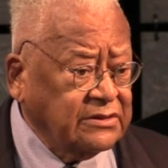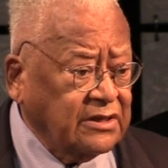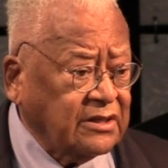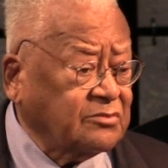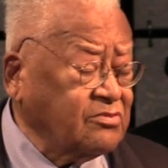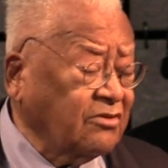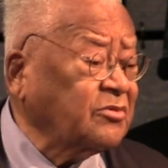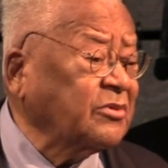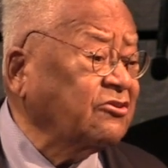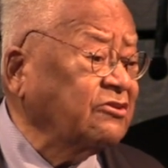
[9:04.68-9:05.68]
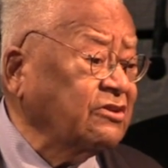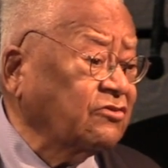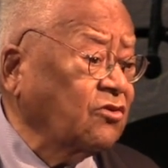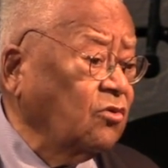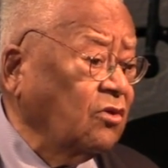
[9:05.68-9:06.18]
at the Presbyterian
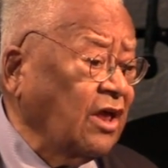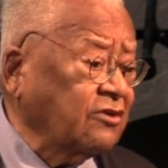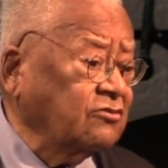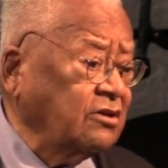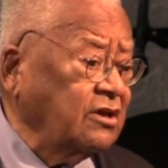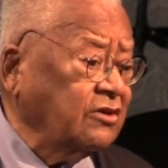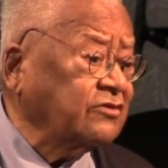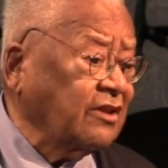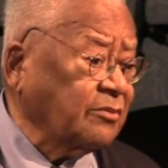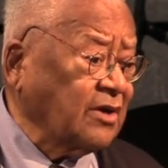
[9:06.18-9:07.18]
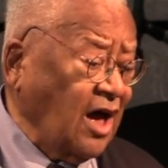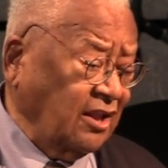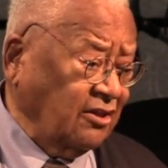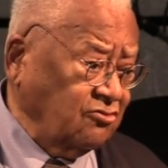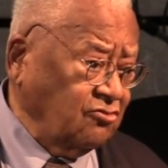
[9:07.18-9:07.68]
school, actually, Bismarck
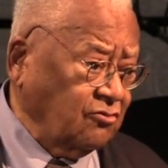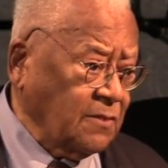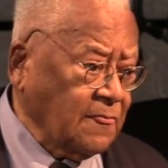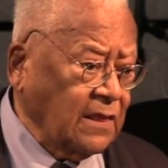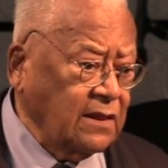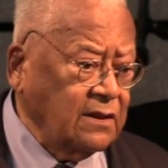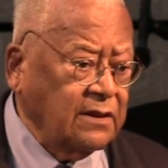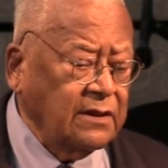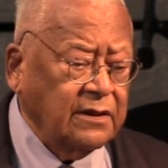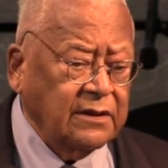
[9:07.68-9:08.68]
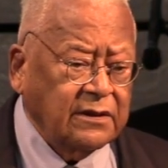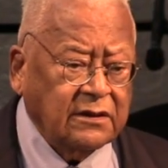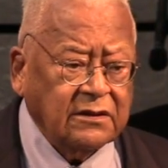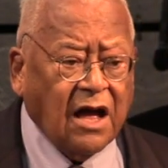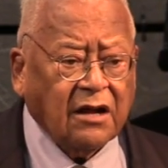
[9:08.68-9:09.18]
College
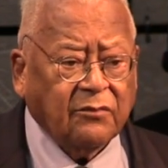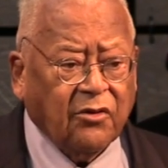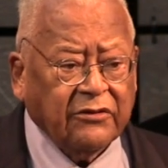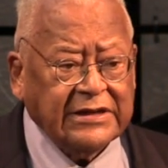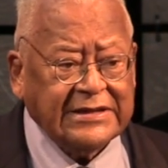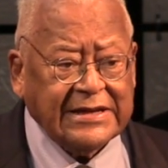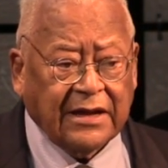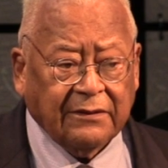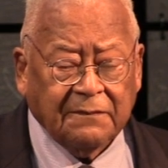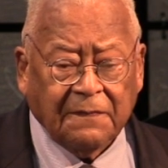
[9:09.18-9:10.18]
in Nagpur, India,